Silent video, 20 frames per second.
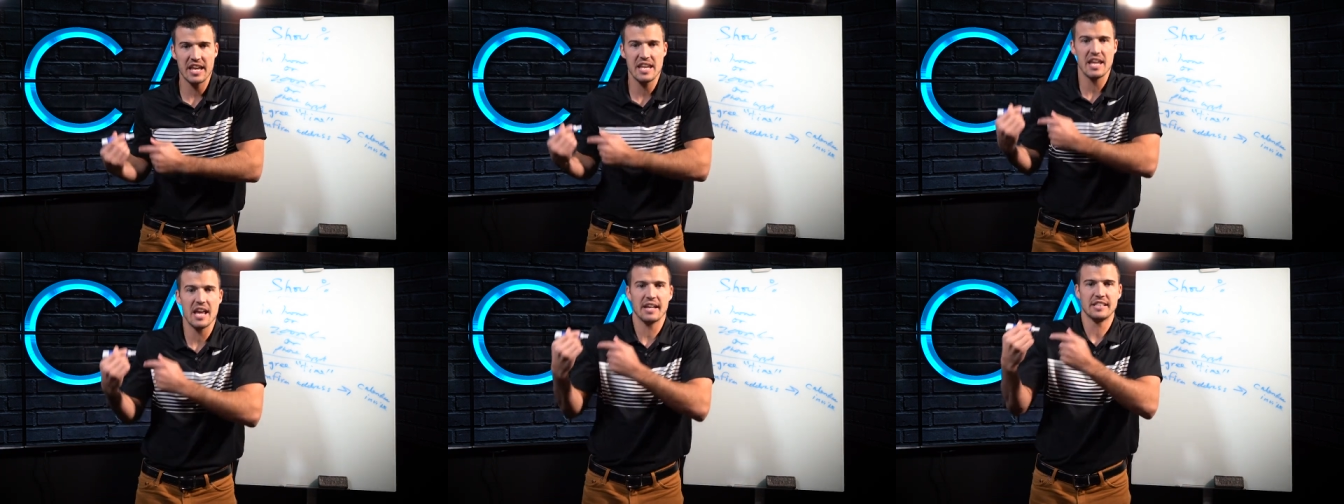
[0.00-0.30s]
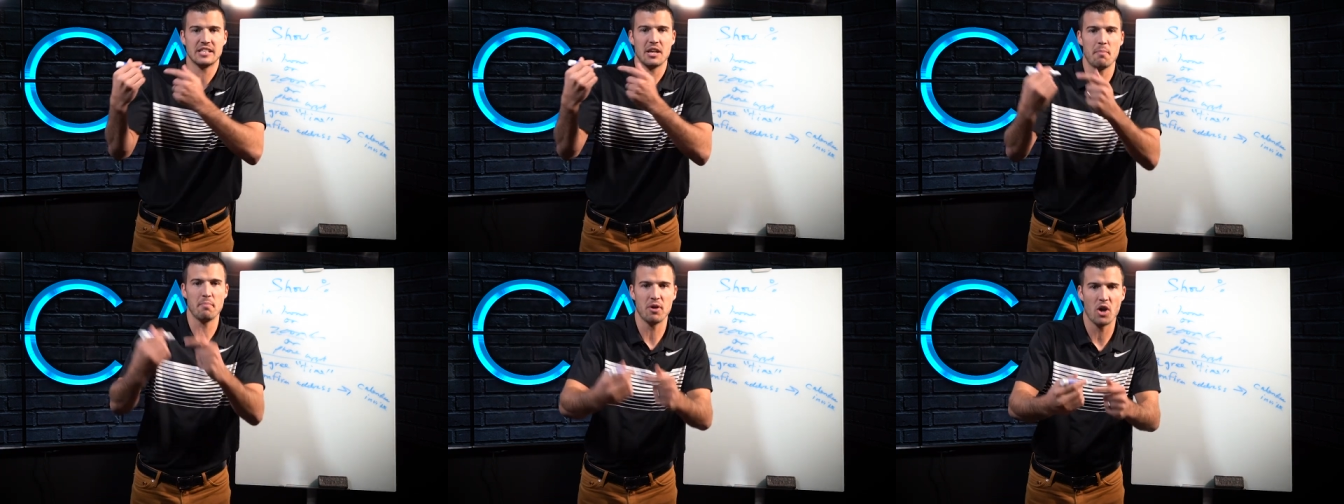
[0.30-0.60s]

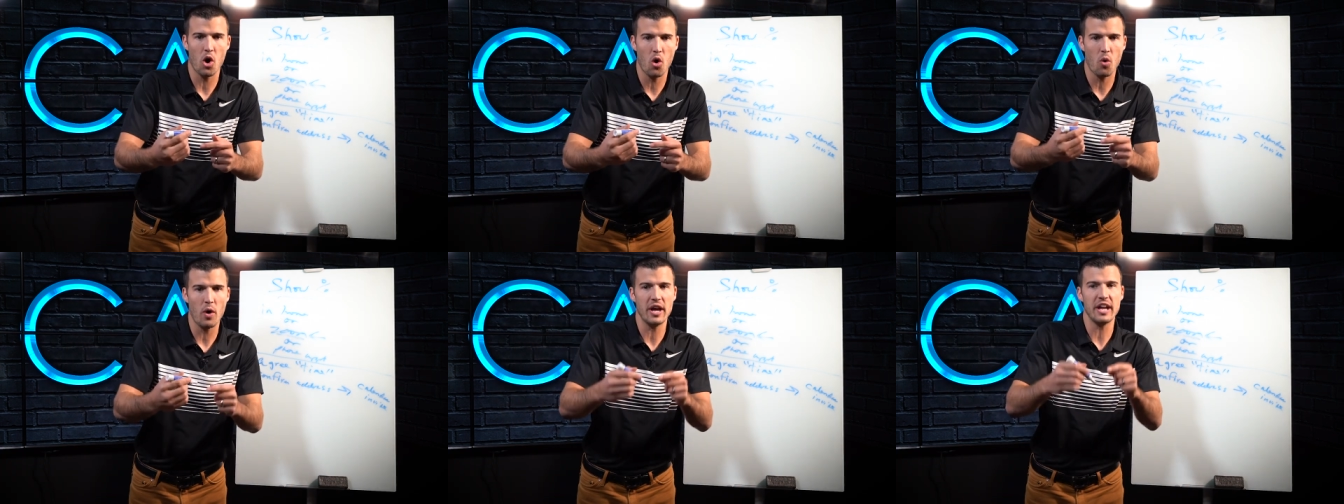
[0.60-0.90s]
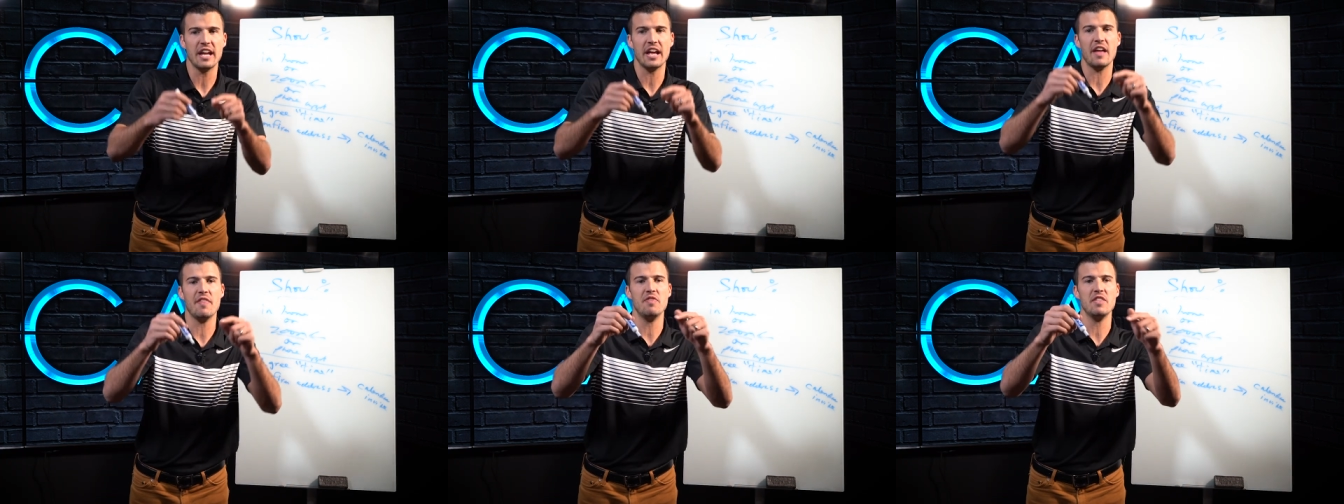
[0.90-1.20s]
yes, I'm
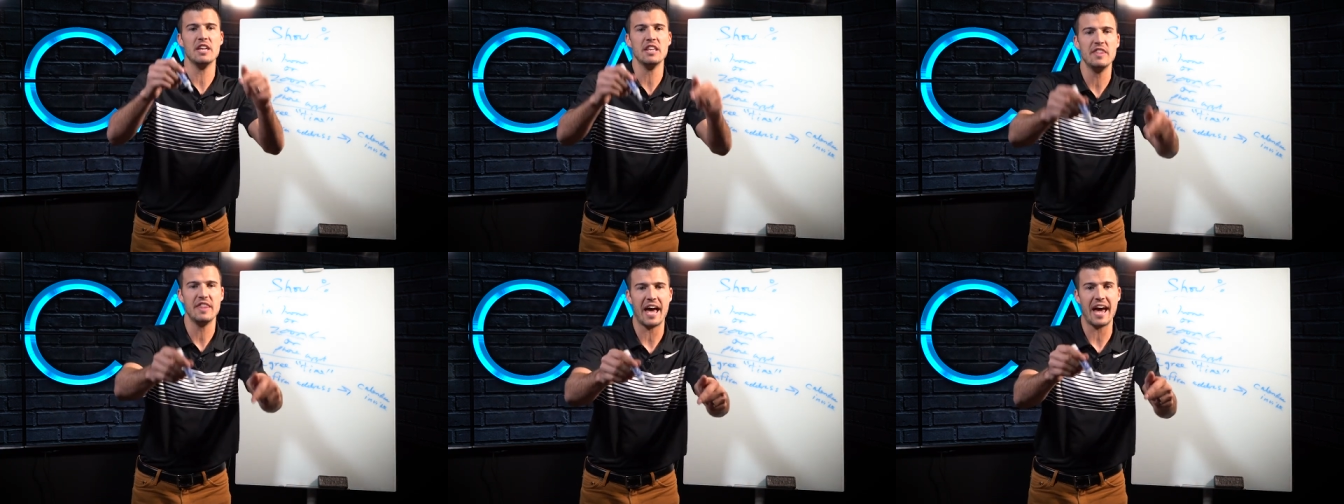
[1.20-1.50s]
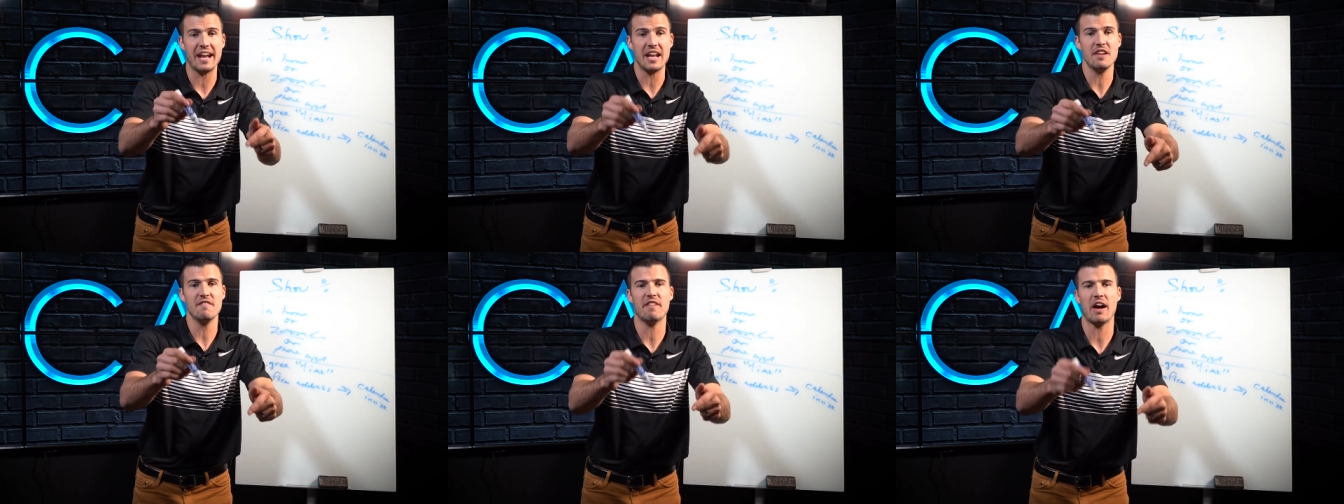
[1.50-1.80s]
going, and then
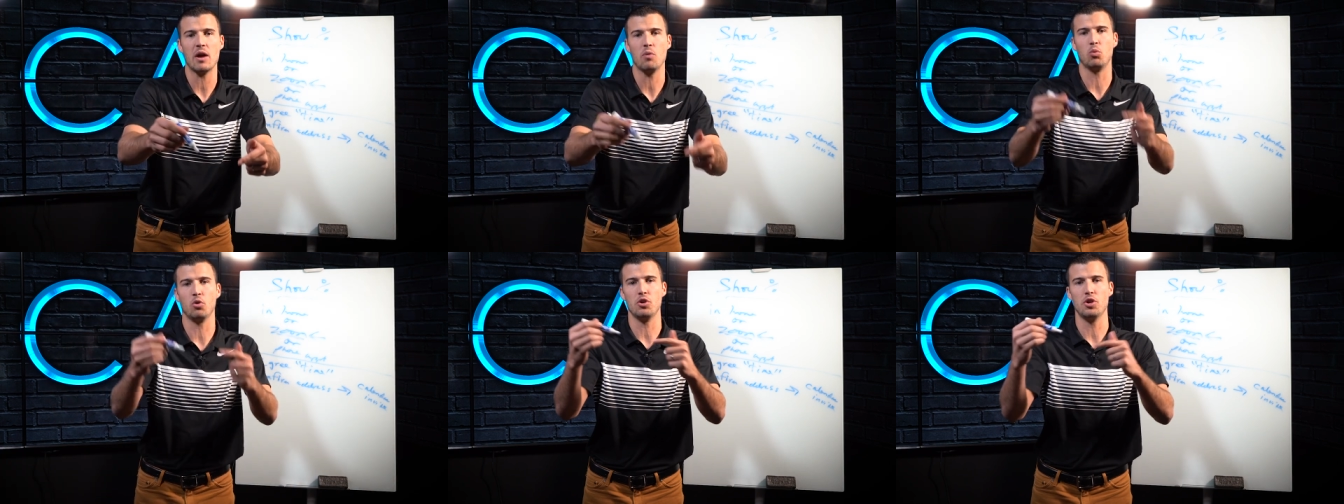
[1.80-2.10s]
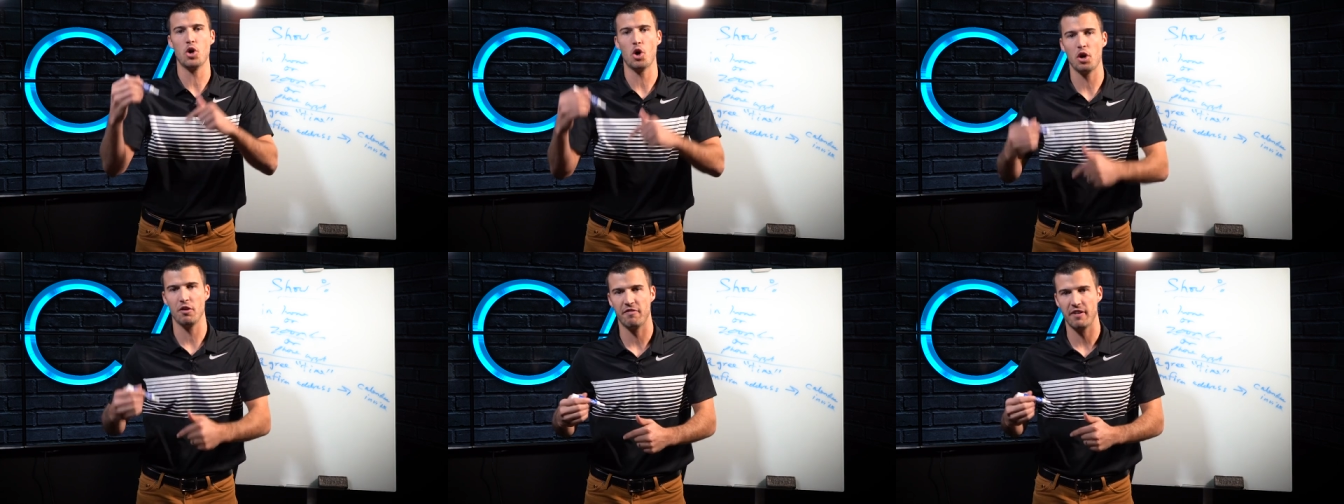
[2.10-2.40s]
that invite will
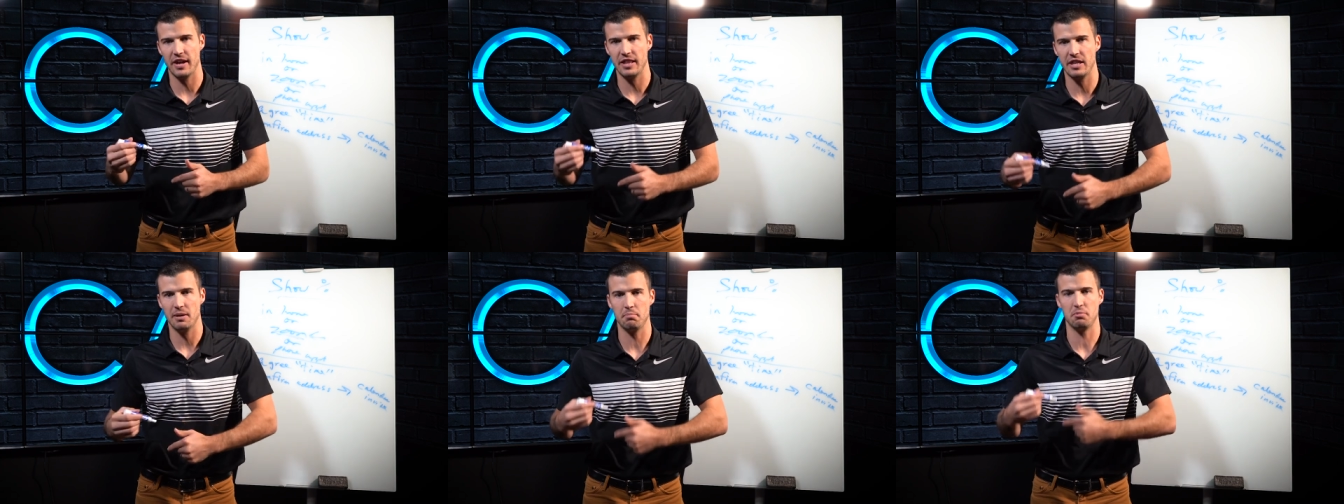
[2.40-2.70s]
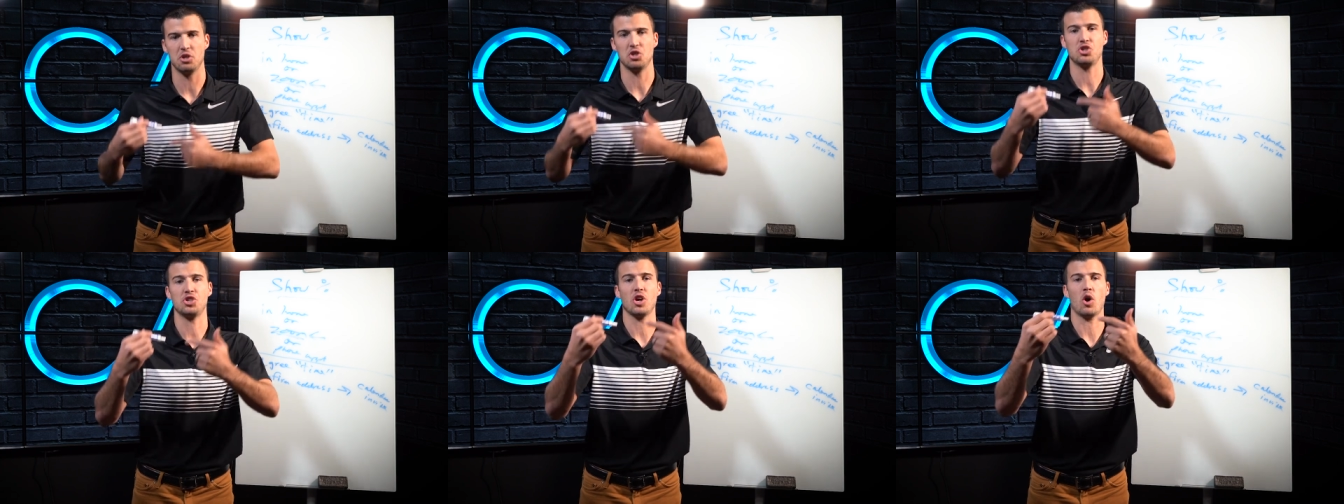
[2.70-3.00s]
notify them
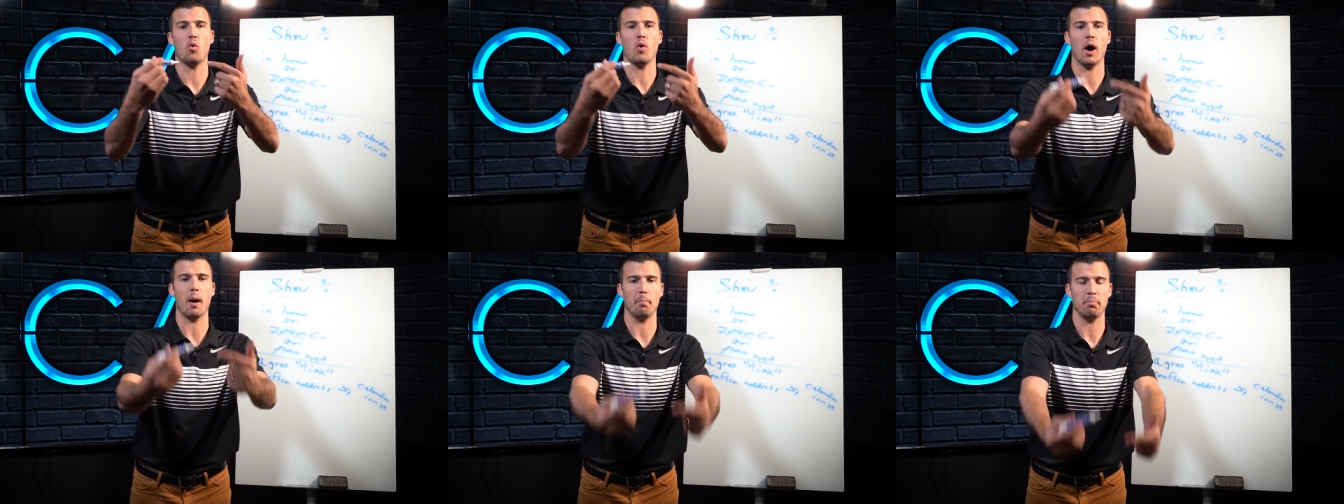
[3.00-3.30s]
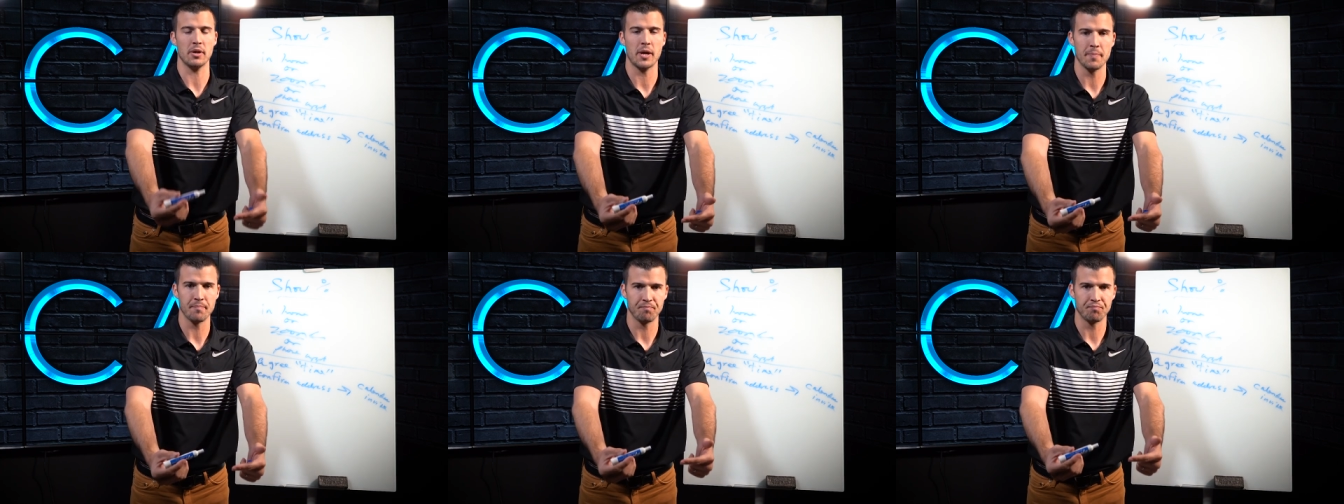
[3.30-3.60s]
to show up.